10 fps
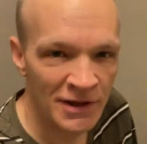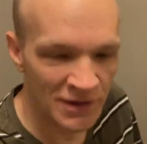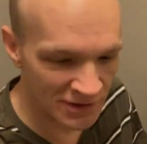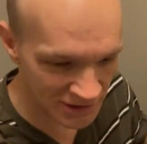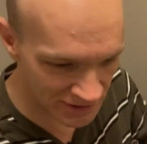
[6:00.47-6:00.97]

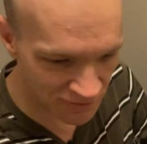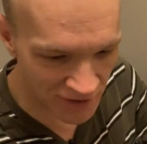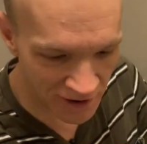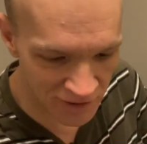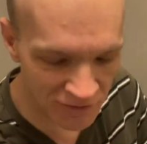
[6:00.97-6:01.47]
This is a
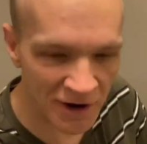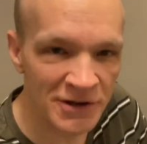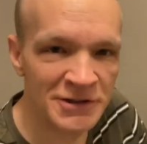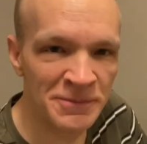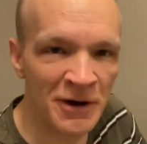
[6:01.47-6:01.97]
very very
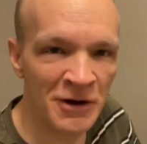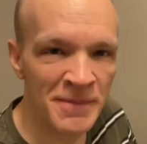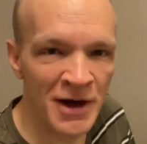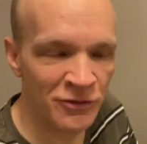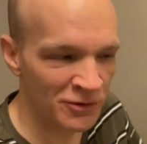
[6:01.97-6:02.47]
small
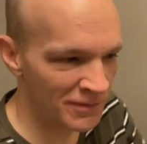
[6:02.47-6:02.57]
bathroom.